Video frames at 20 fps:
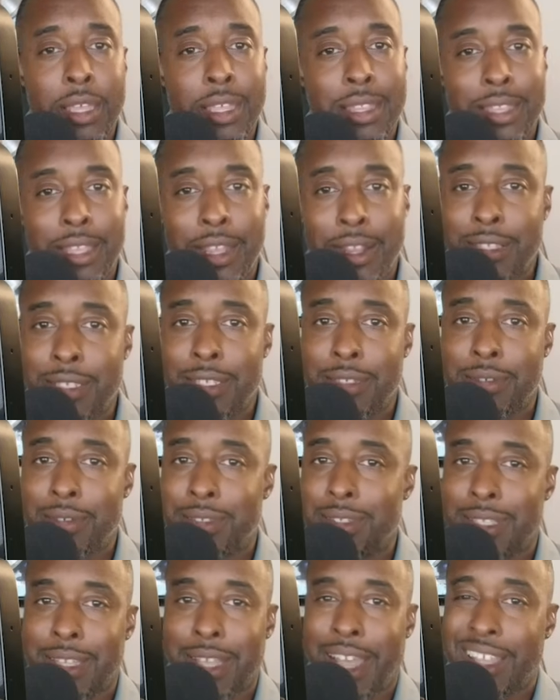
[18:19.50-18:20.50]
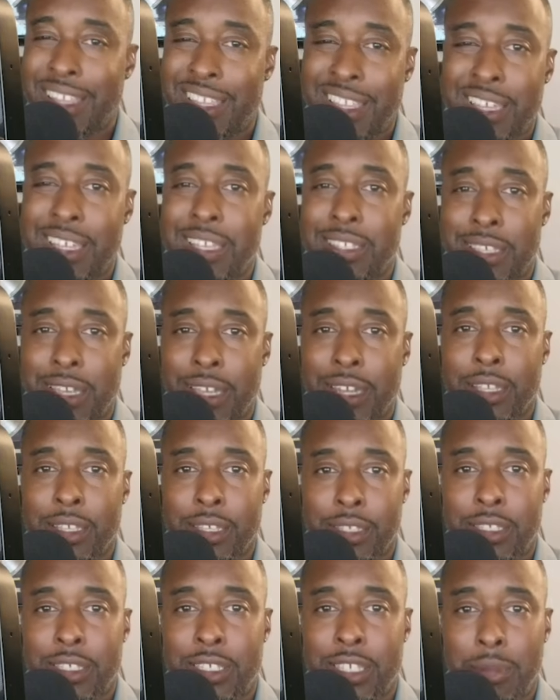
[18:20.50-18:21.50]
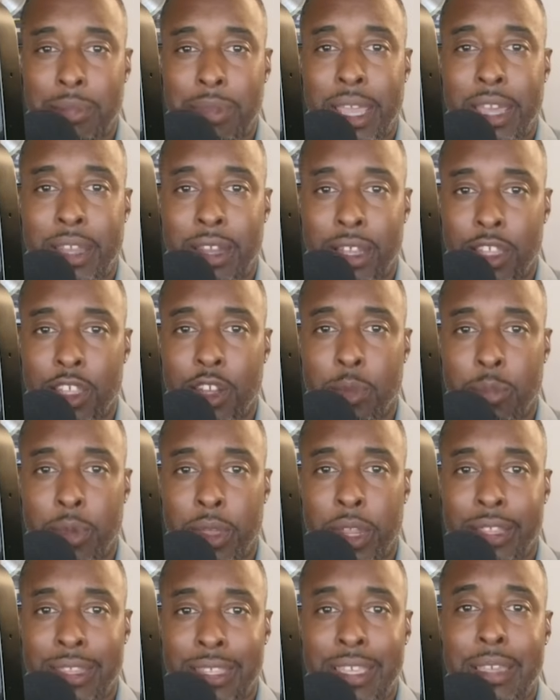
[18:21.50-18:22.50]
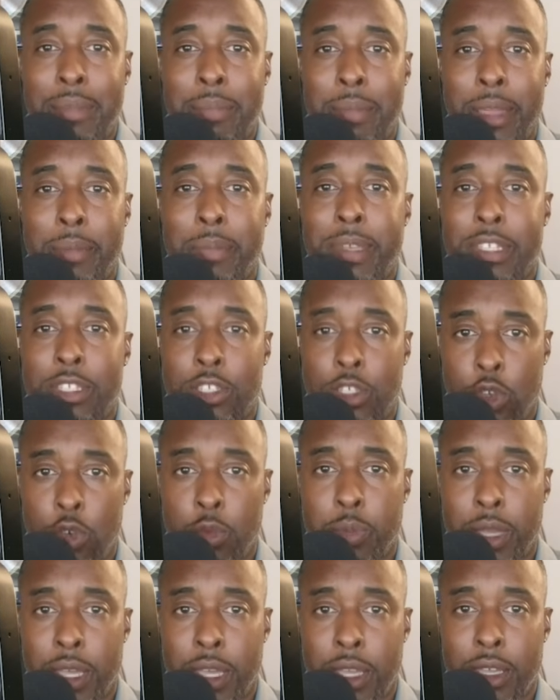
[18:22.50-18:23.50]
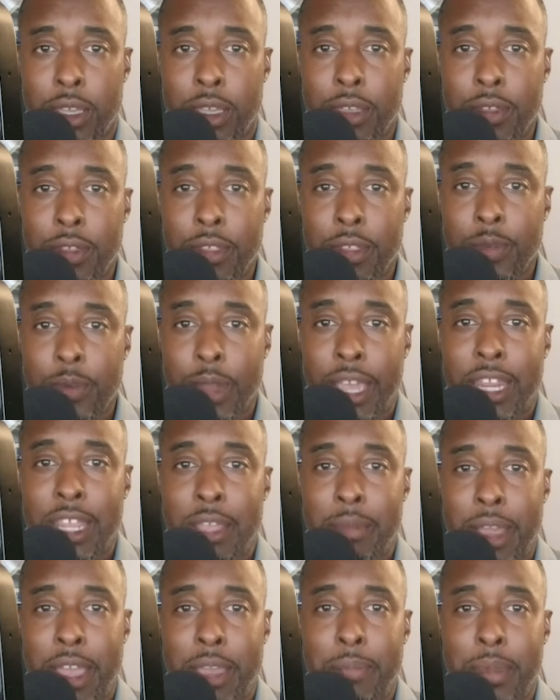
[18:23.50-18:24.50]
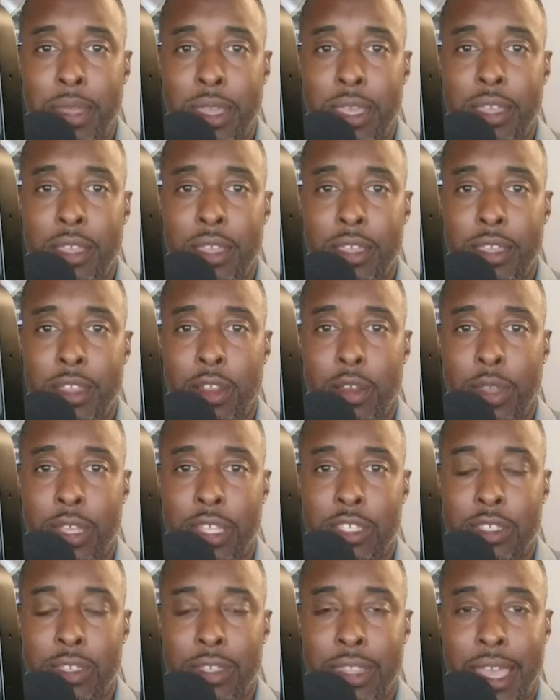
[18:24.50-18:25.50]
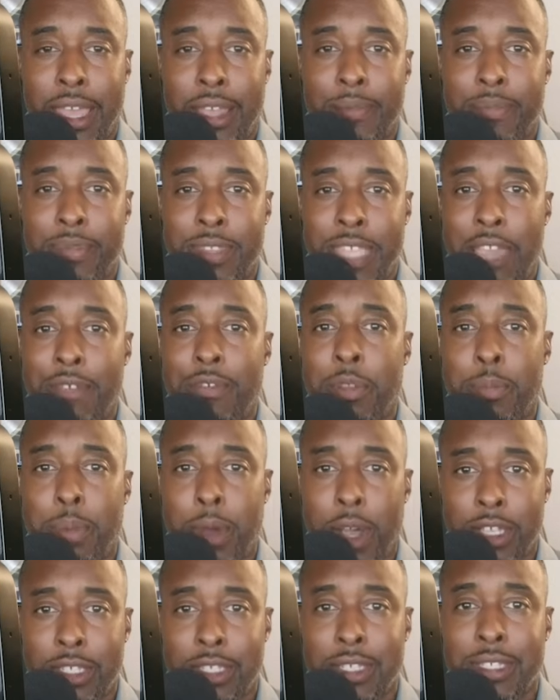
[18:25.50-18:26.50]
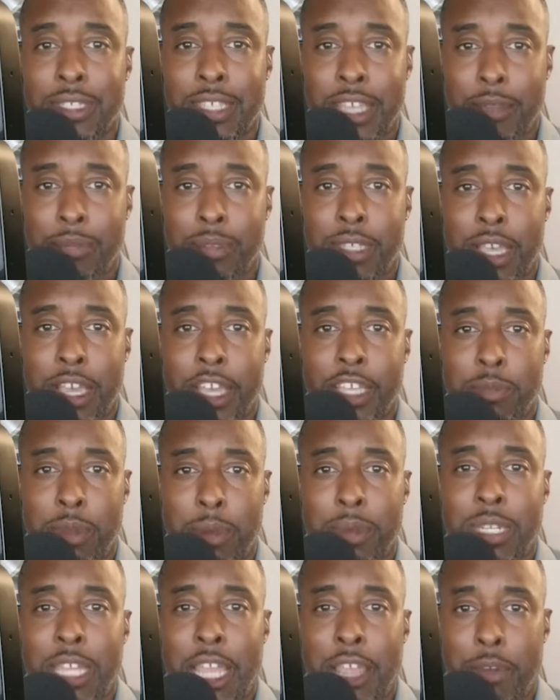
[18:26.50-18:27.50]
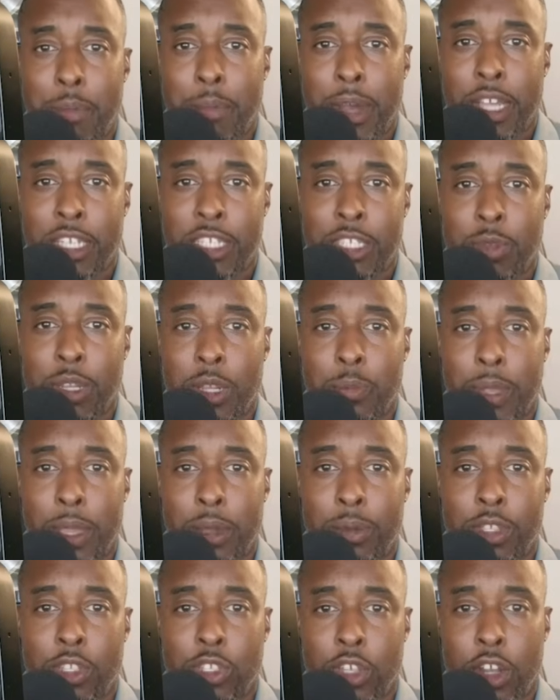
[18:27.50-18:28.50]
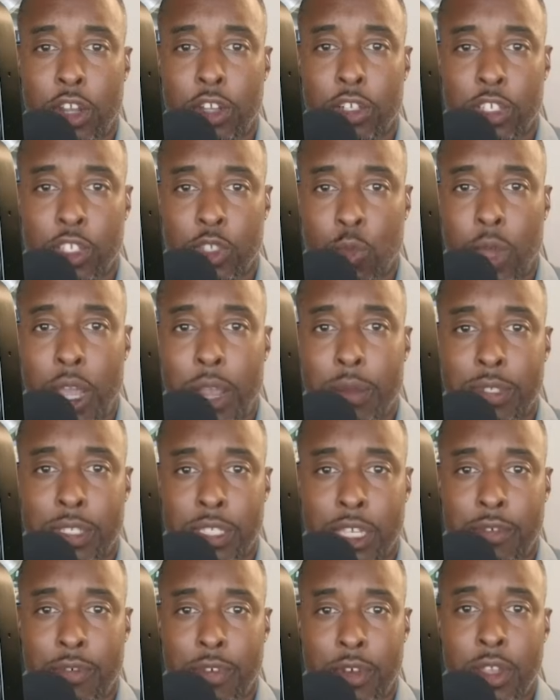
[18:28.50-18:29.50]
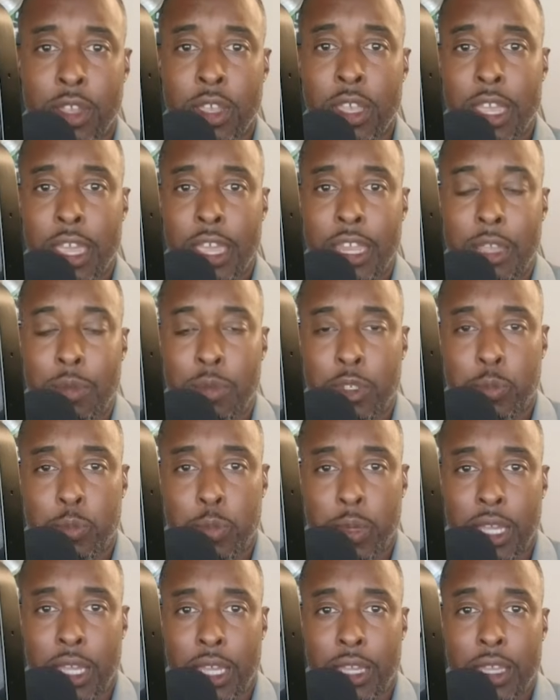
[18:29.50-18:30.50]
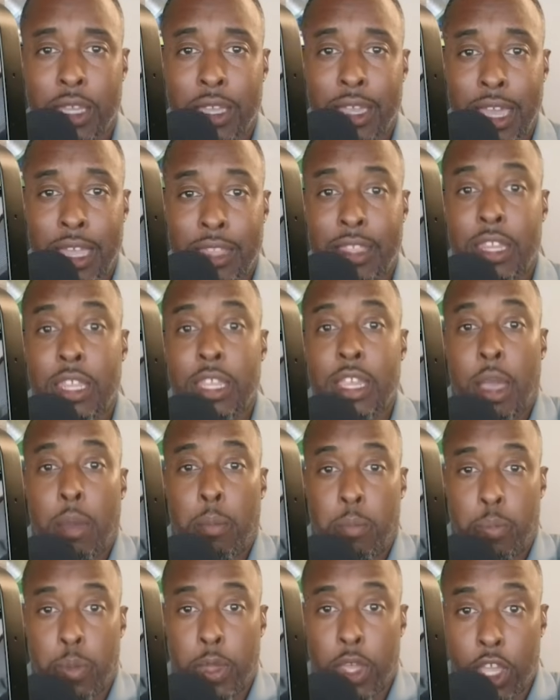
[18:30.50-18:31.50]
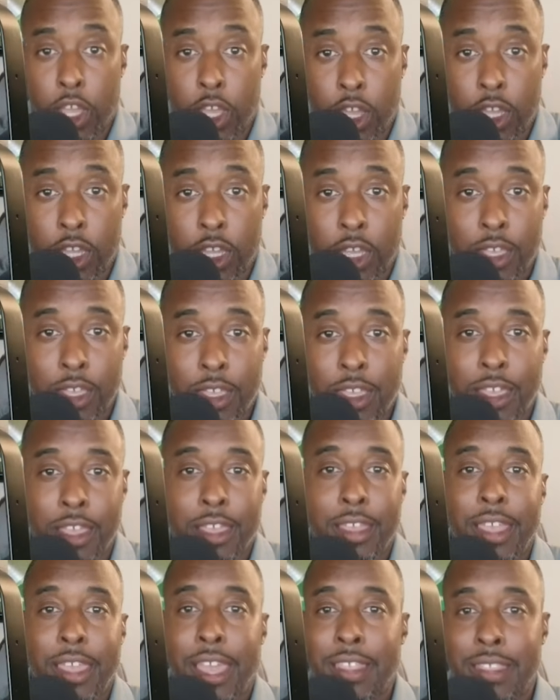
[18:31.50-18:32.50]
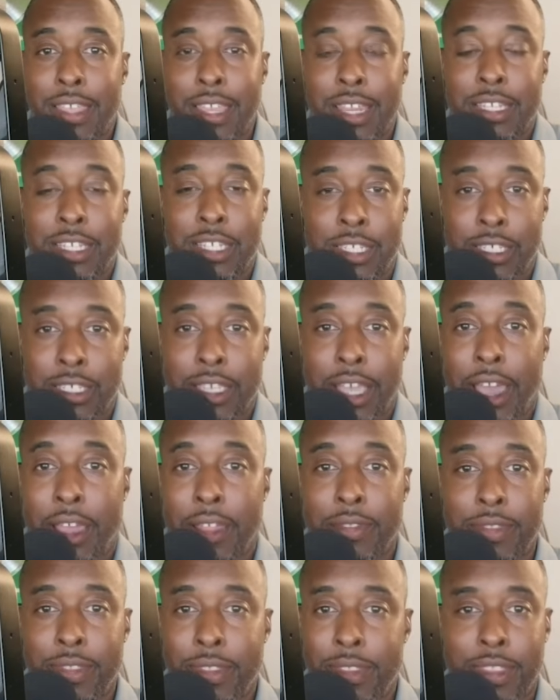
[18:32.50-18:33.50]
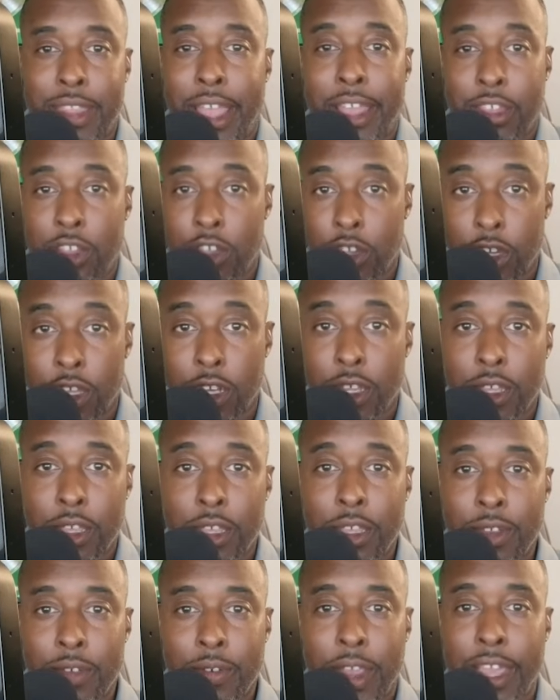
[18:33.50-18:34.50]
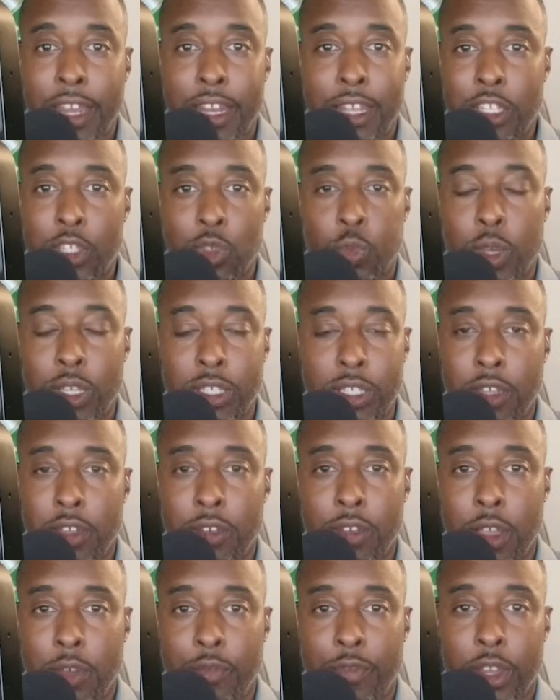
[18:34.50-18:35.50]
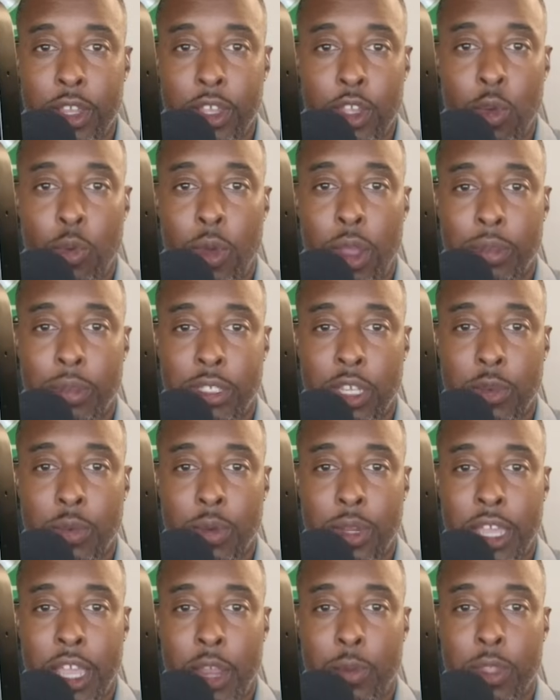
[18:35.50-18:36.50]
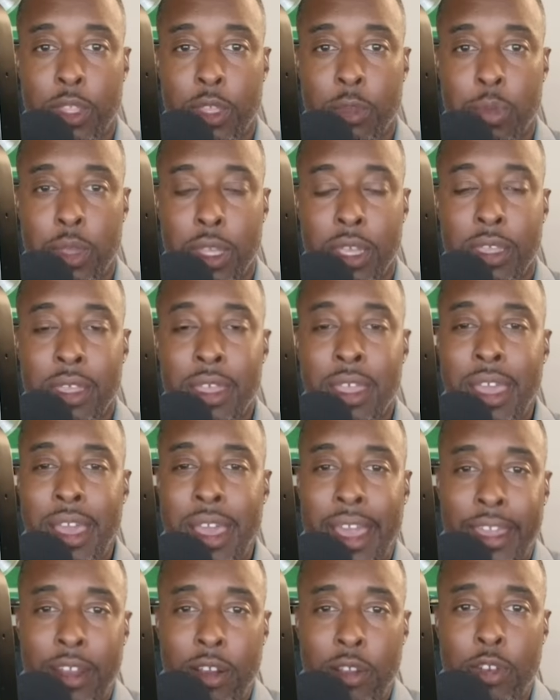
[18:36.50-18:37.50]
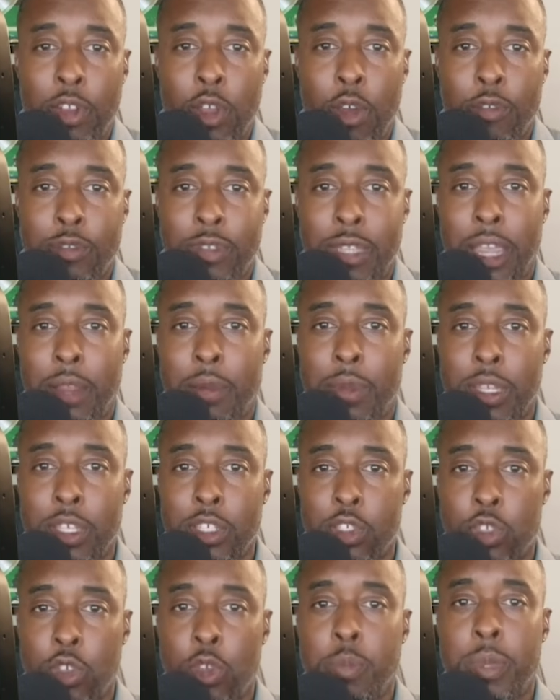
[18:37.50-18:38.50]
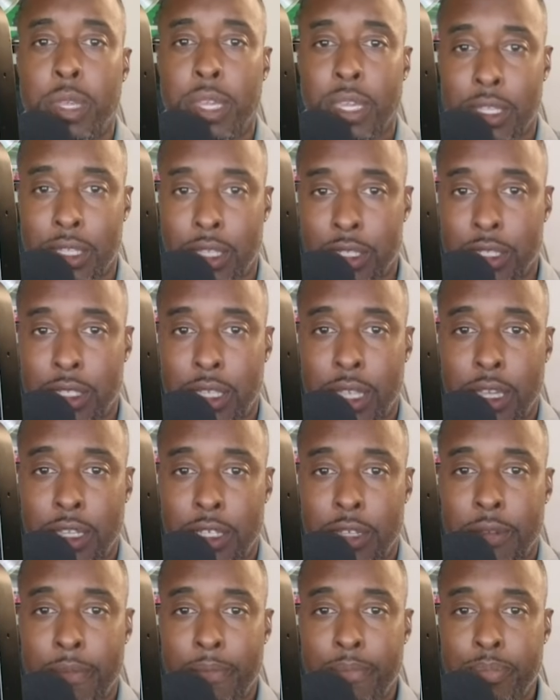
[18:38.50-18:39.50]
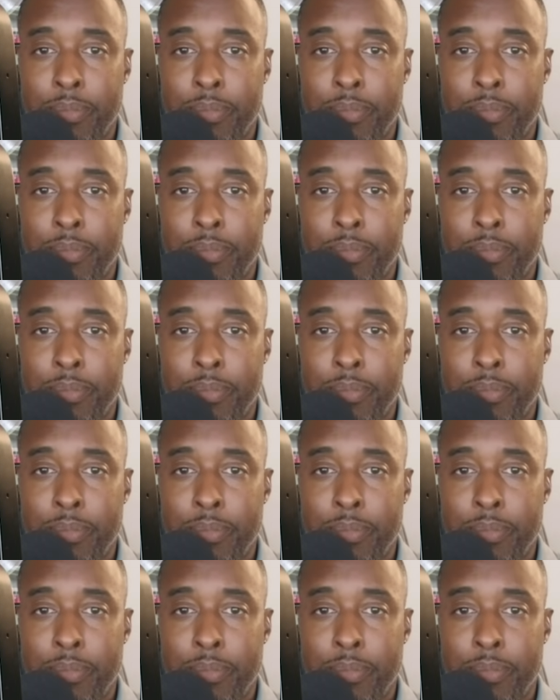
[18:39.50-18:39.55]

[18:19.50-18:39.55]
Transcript: I think he's going to slim down a little bit. I think he might be too big, right? He might be, you know, into that David Boston type size. Remember David Boston when he played with the Chargers, the wide receiver, and he was big, and then he got big, and then he just got not good, right? He just wasn't a very good wide receiver when he got really big. I don't know if Tyree is too big at this stage.